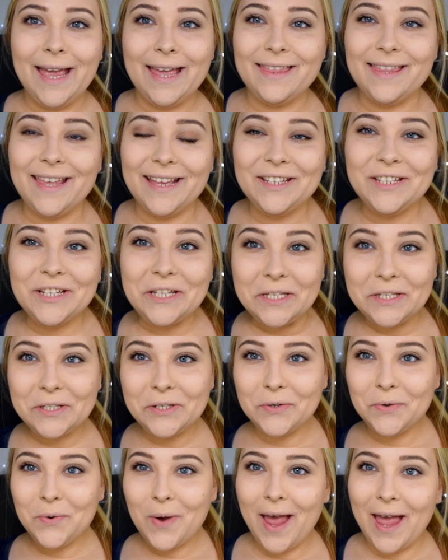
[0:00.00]
And then
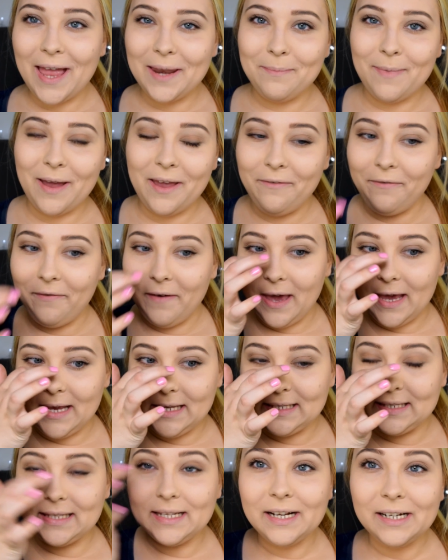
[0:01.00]
just to add my
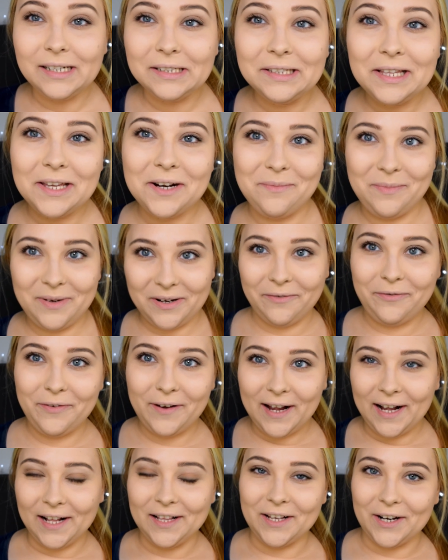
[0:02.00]
face a little bit
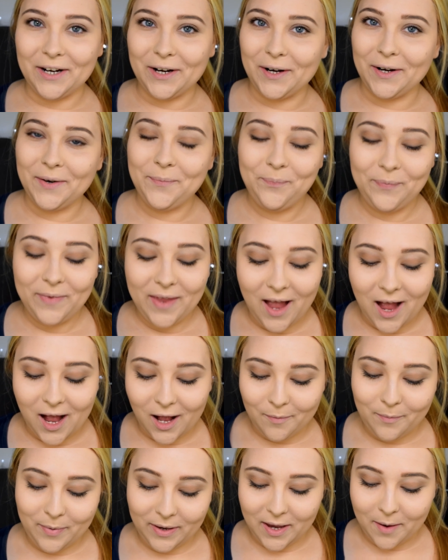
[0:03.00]
of color,
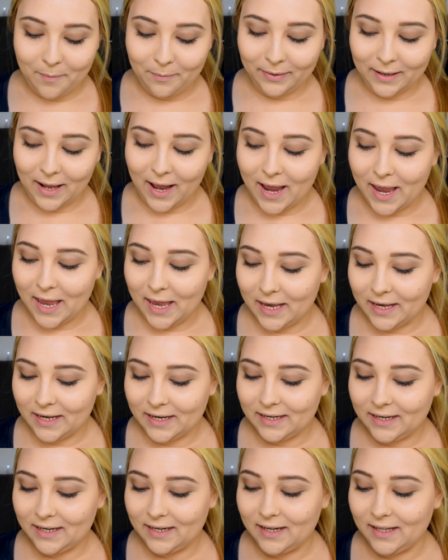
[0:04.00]
I'll be
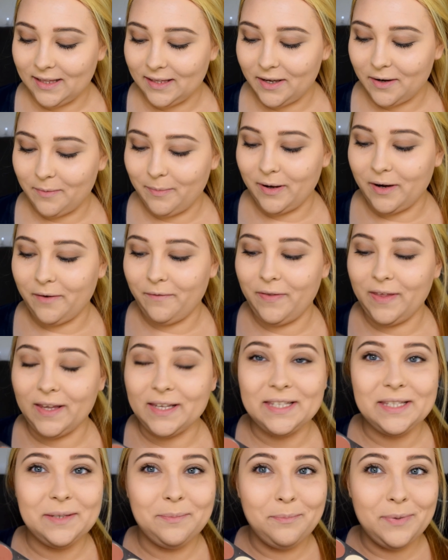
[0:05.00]
applying a little bit of
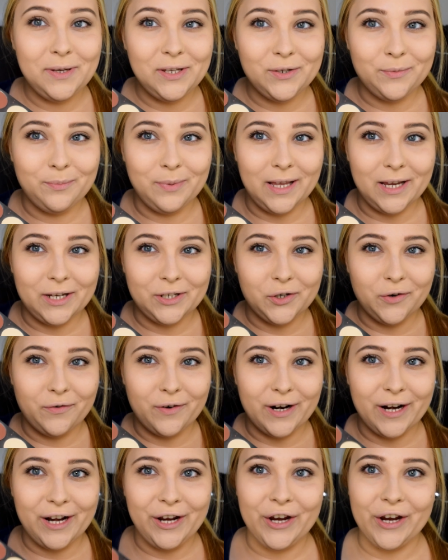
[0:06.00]
this peach blush
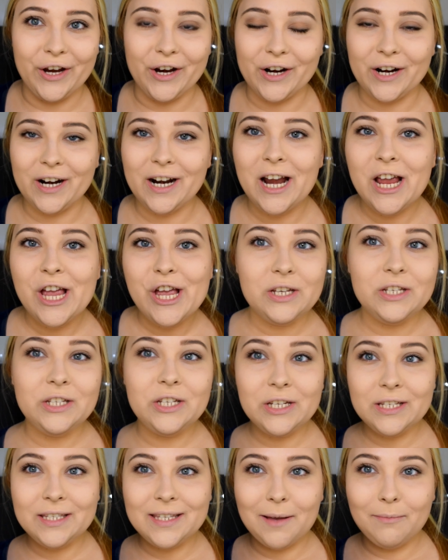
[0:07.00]
over here.
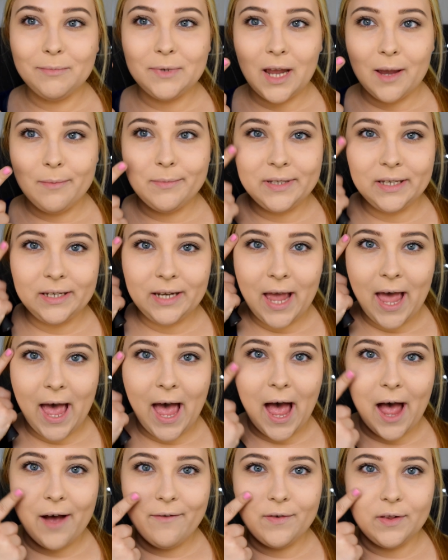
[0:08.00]
She sometimes did
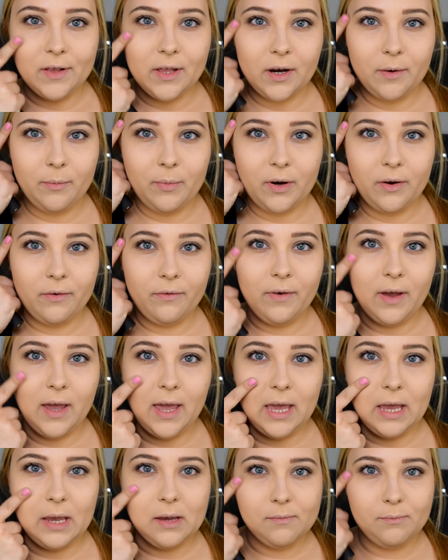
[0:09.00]
have a little bit of
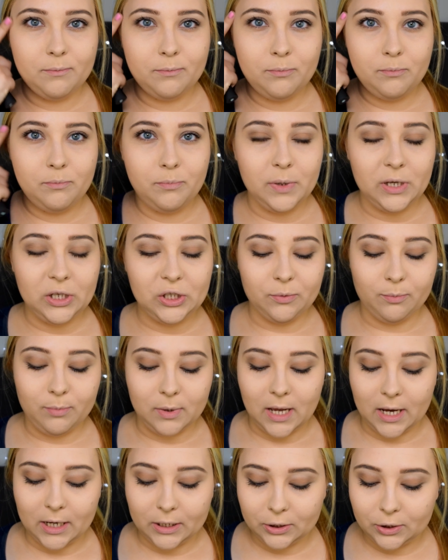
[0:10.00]
a peach
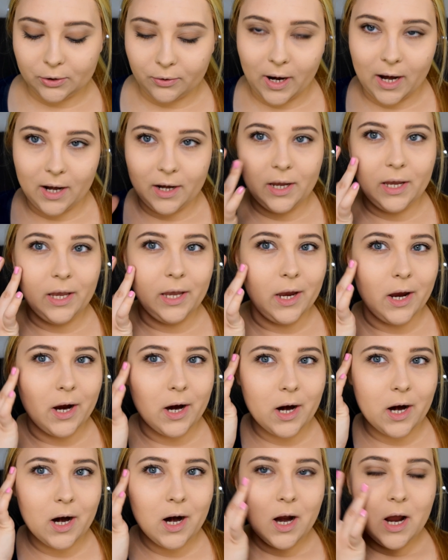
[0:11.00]
blush right
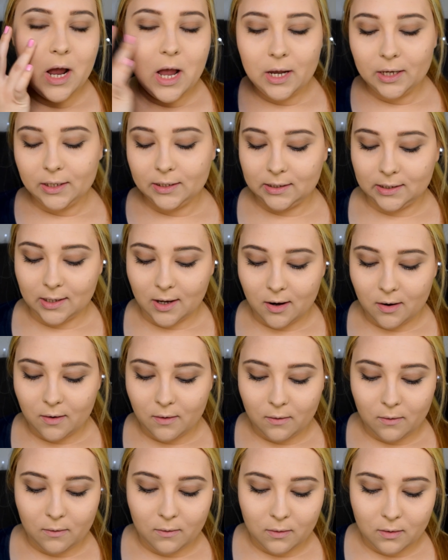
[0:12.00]
here,
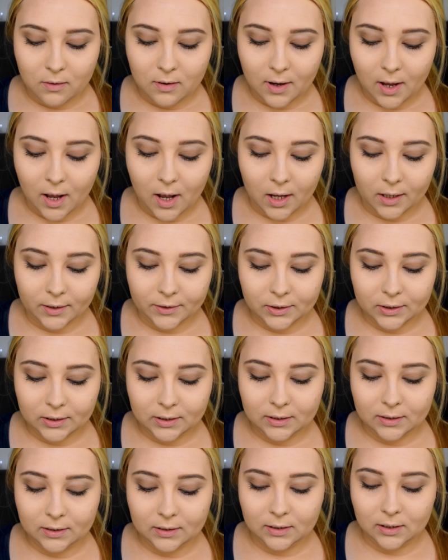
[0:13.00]
so I'll
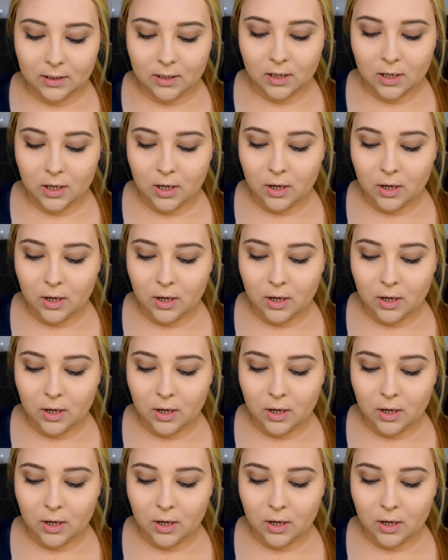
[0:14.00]
just